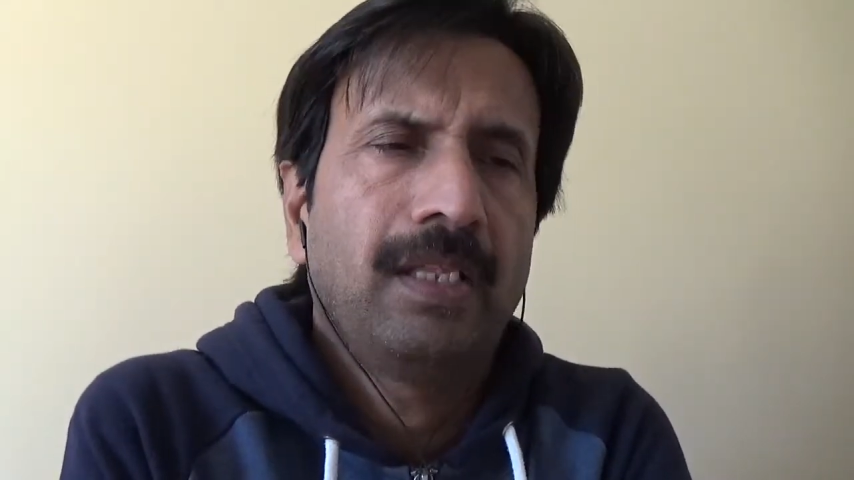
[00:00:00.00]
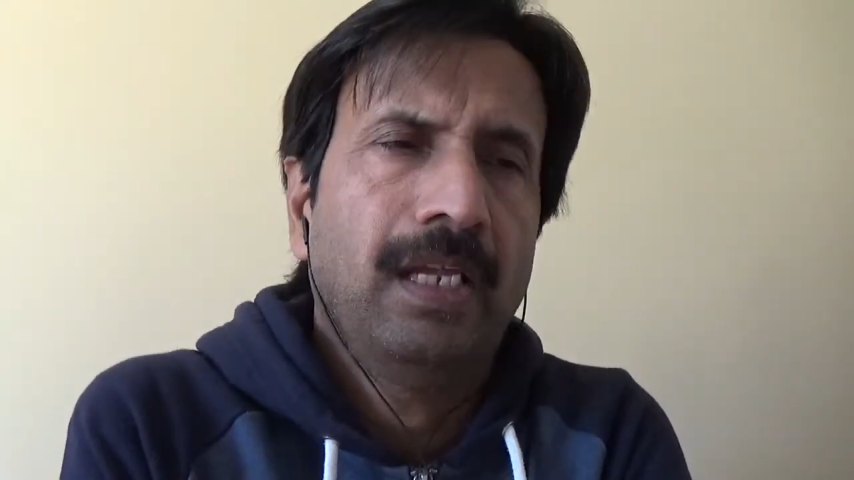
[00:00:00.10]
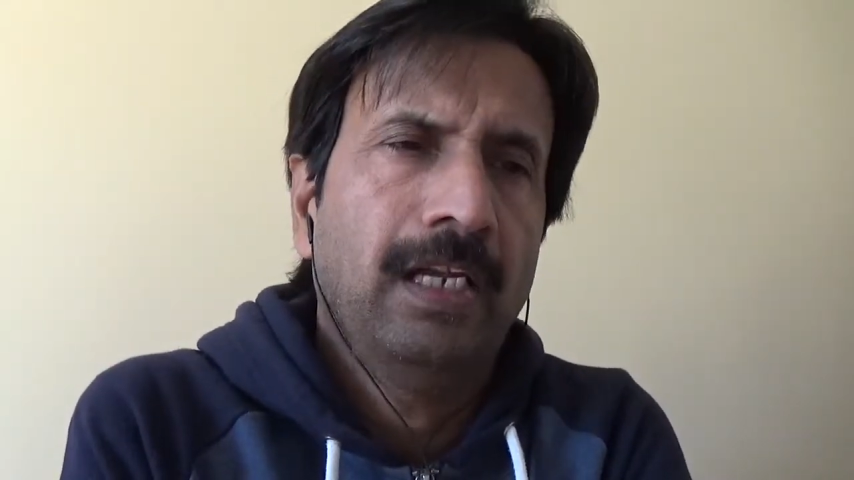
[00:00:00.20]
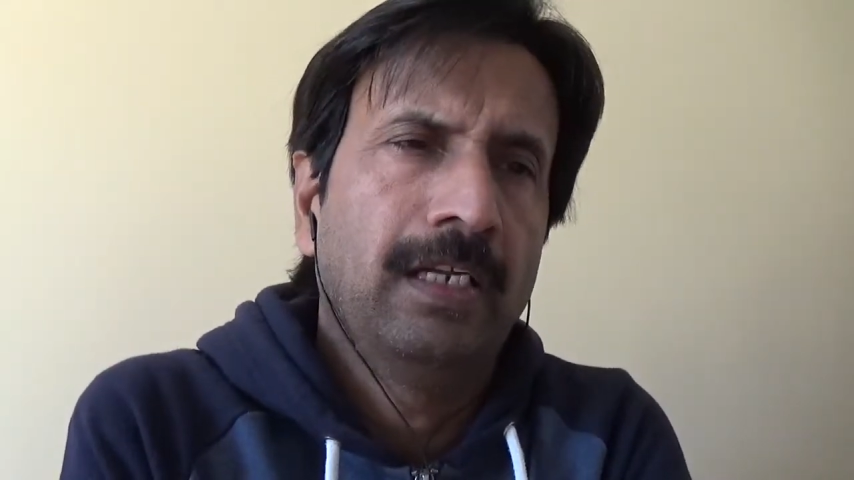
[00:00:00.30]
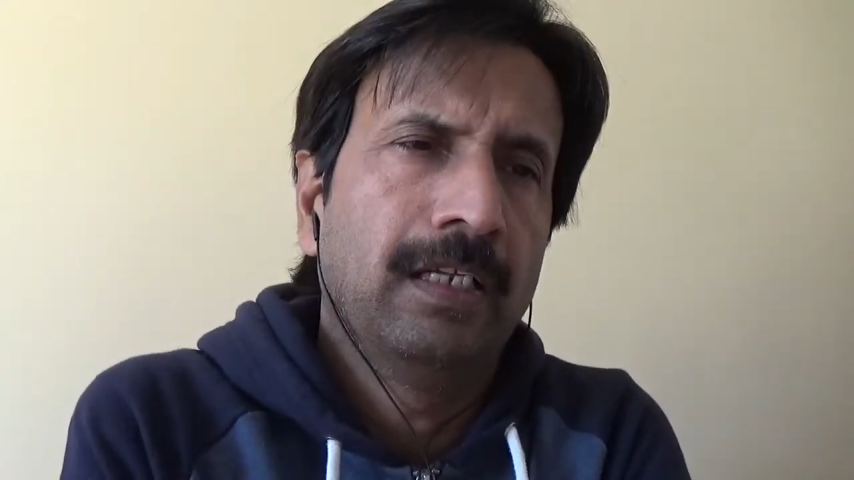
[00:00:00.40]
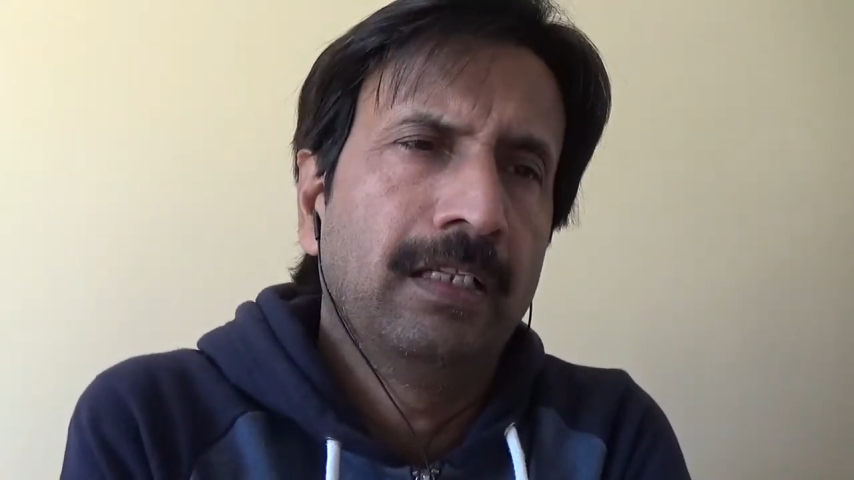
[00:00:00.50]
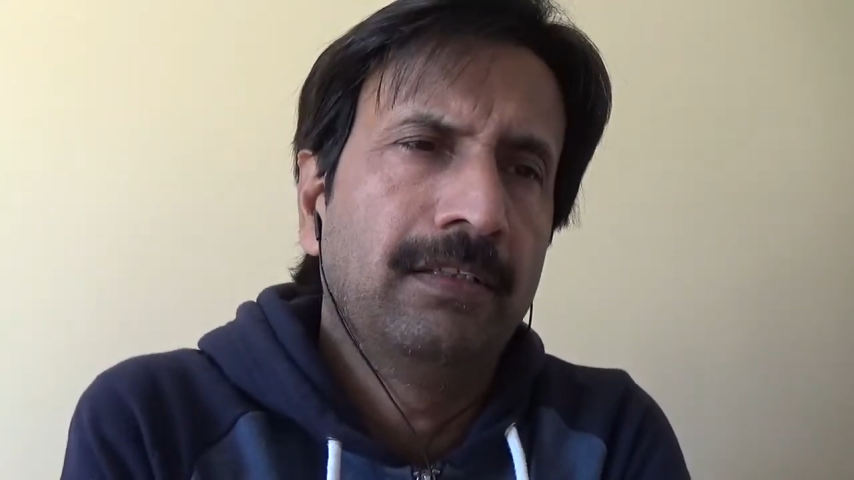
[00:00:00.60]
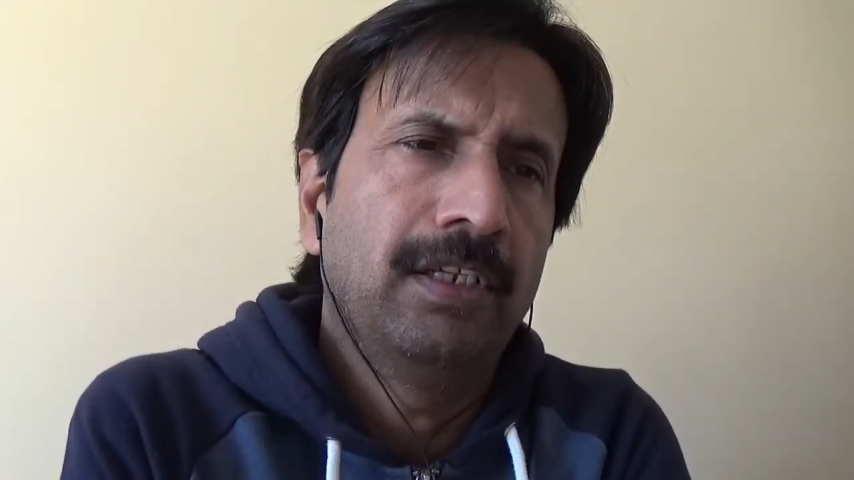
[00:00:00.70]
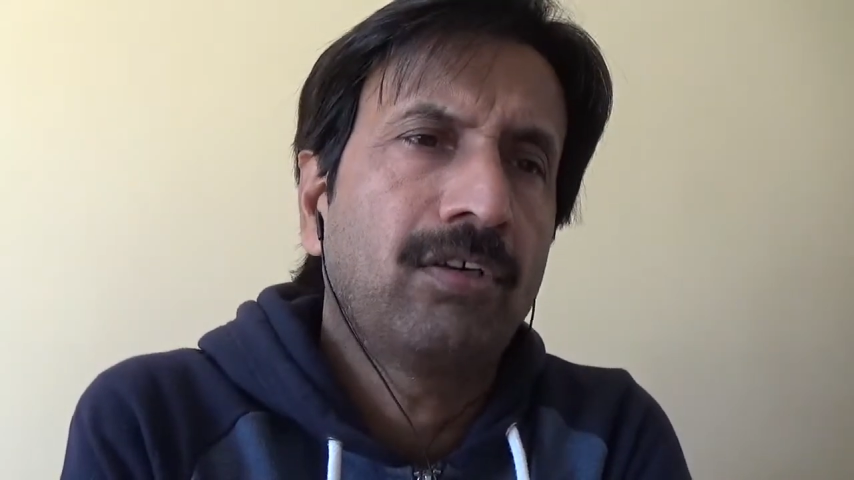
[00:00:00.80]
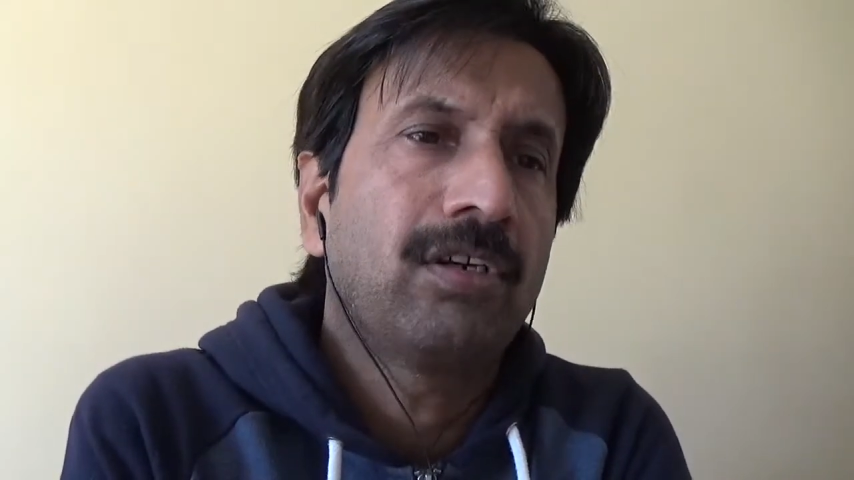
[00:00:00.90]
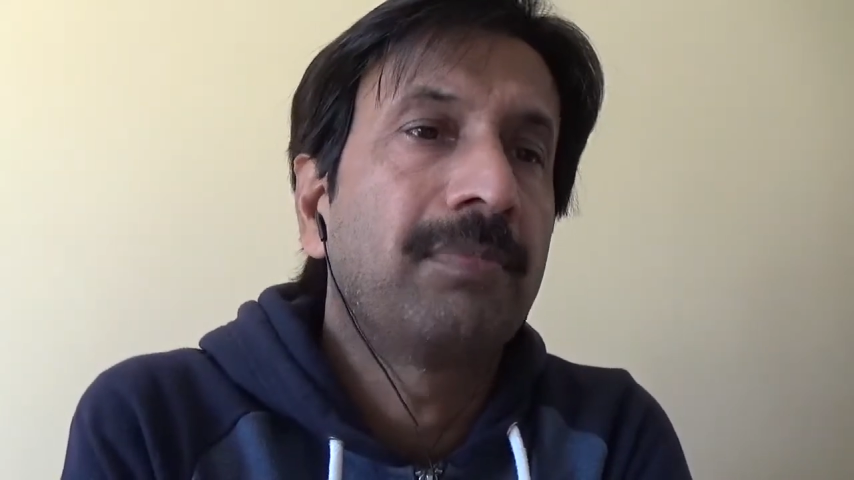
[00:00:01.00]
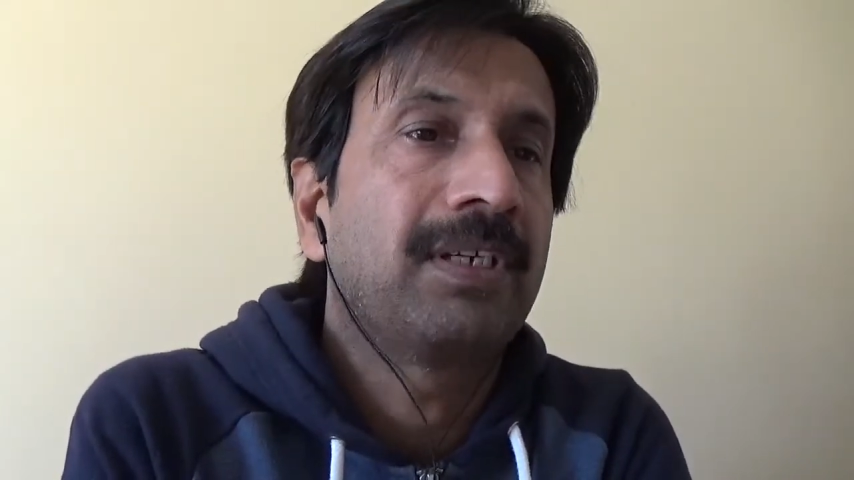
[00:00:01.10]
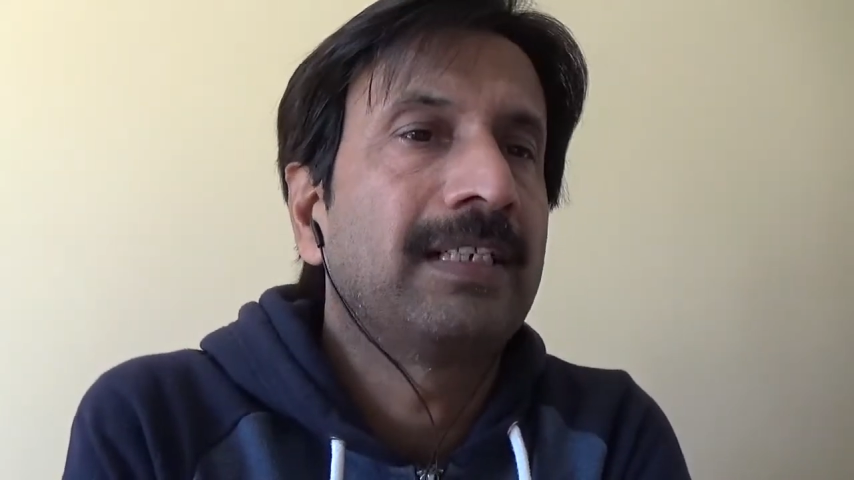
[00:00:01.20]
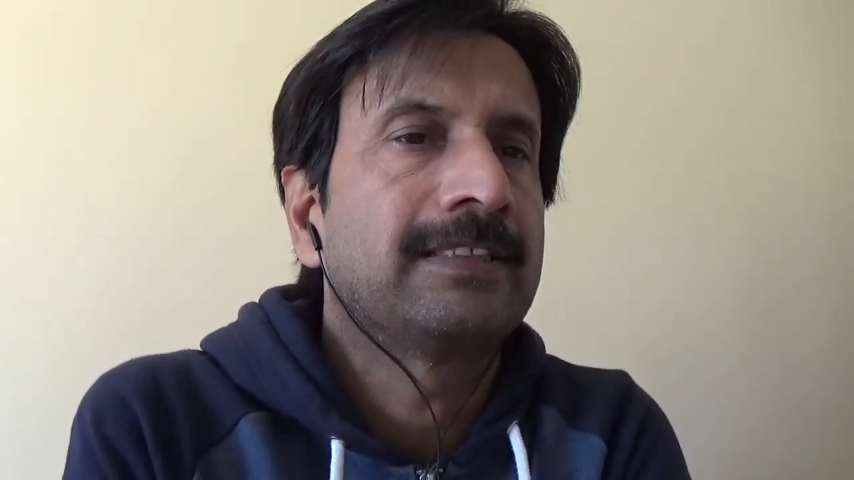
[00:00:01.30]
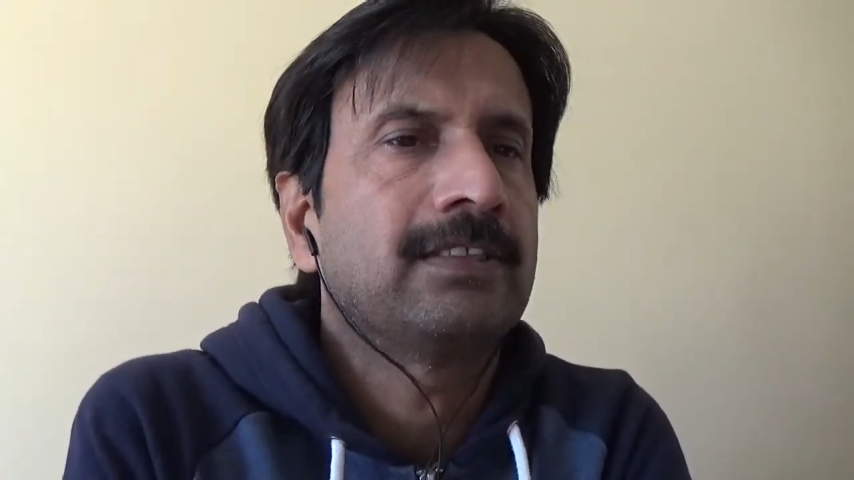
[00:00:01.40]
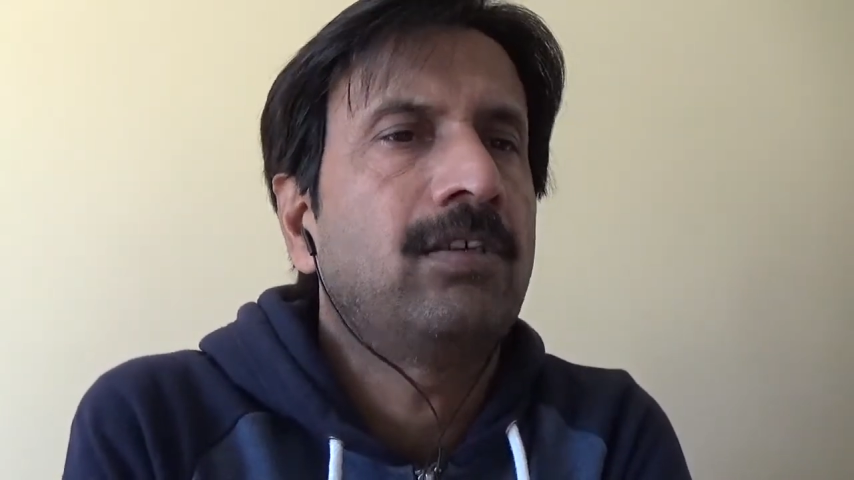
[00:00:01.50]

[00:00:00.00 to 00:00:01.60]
and they occur because